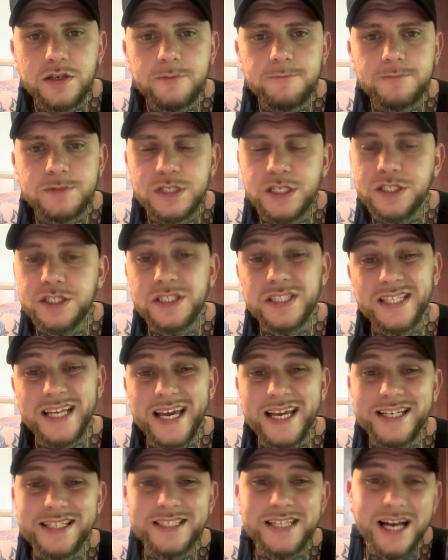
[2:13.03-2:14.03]
such as
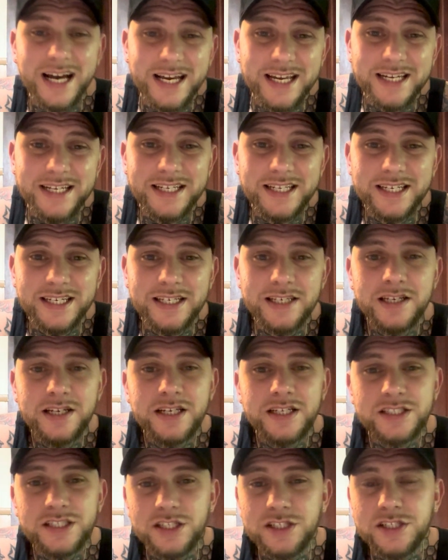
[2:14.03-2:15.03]
anxiety,
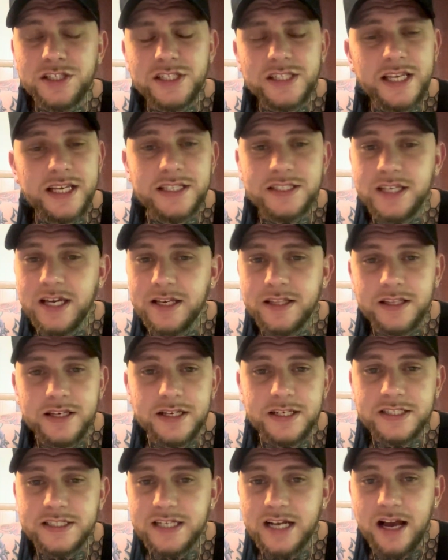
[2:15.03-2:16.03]
such as things like
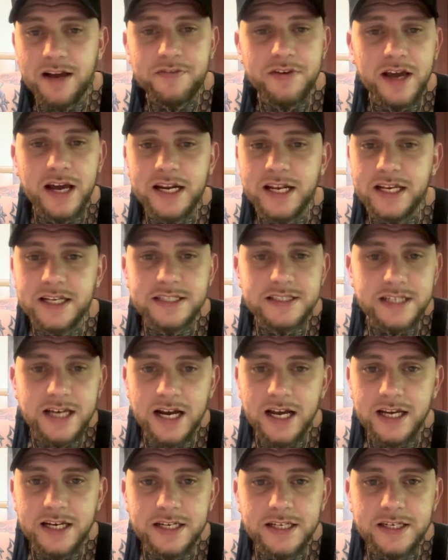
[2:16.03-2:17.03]
this. And I've had
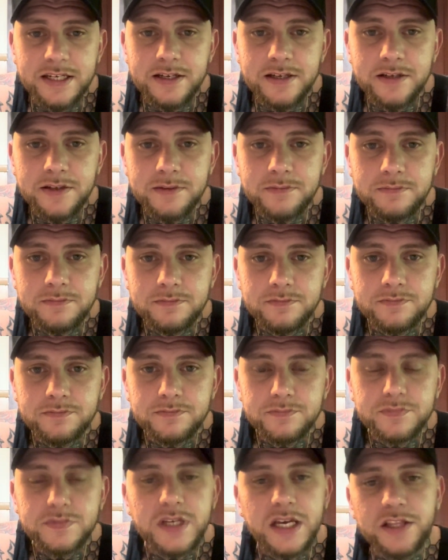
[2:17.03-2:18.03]
anxiety,
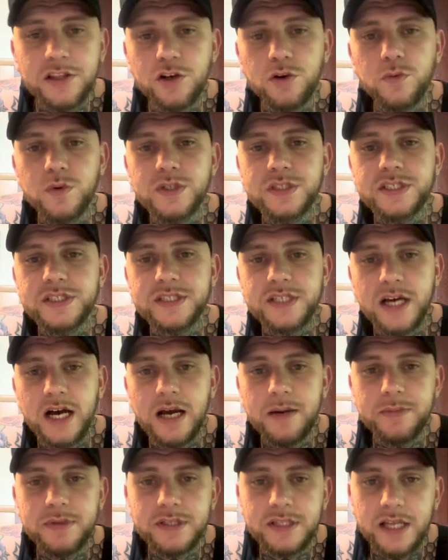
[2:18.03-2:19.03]
and there was a
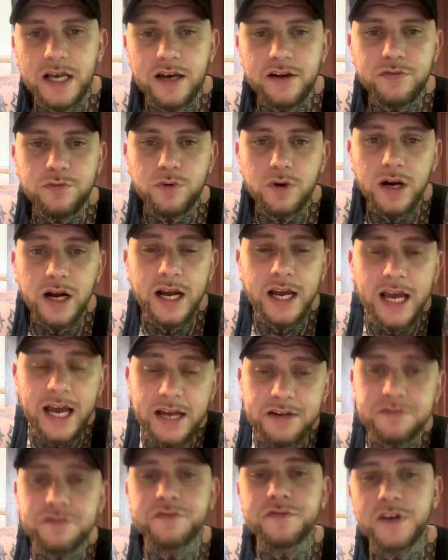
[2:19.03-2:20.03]
time in life where I
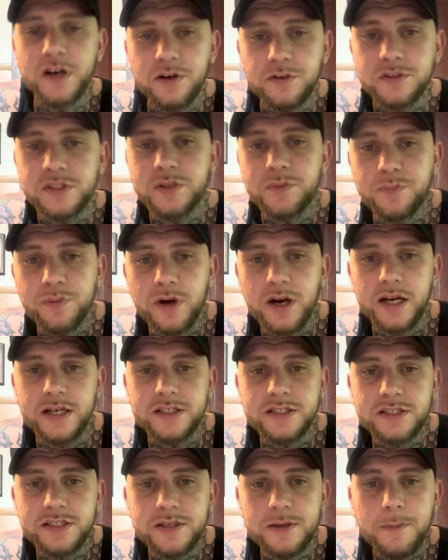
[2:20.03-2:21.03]
had felt
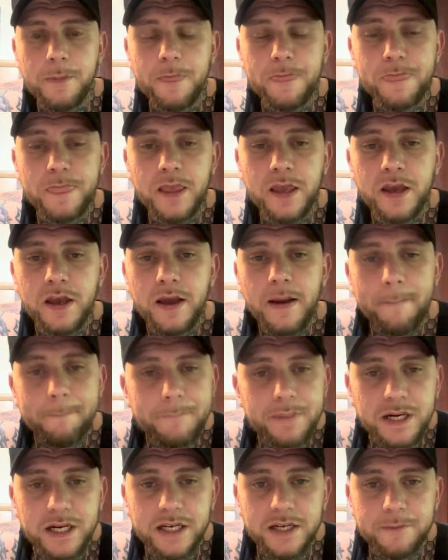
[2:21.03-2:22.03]
depressed.
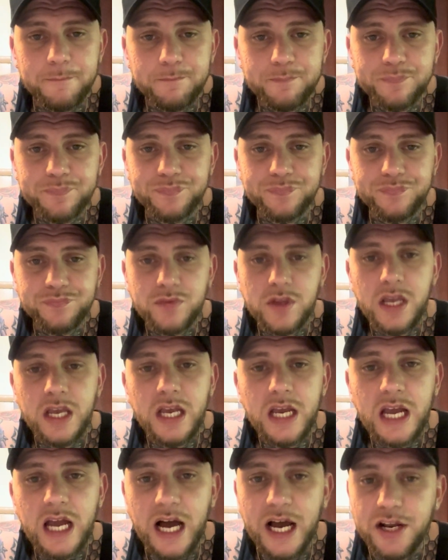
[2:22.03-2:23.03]
But
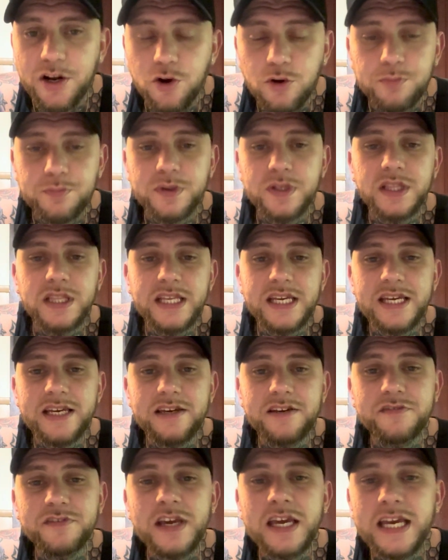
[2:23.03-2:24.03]
I don't
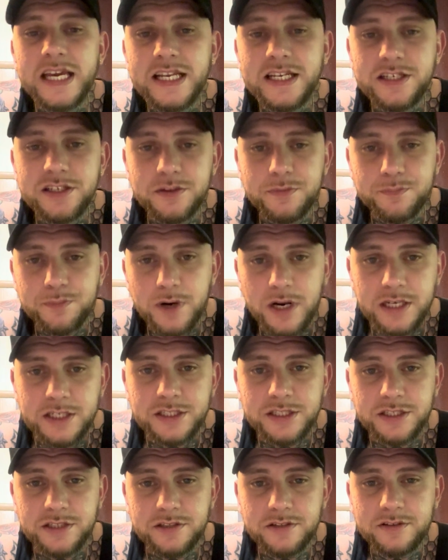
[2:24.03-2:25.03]
believe in
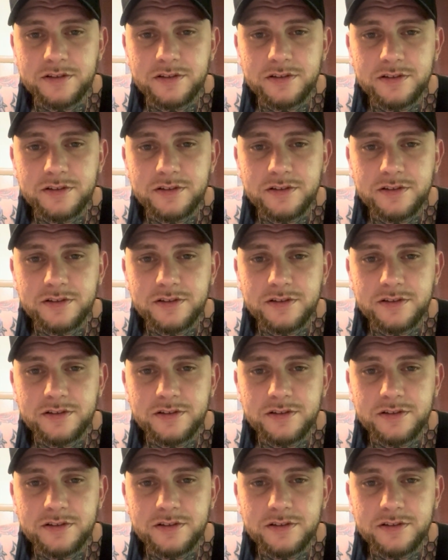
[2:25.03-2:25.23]
depression,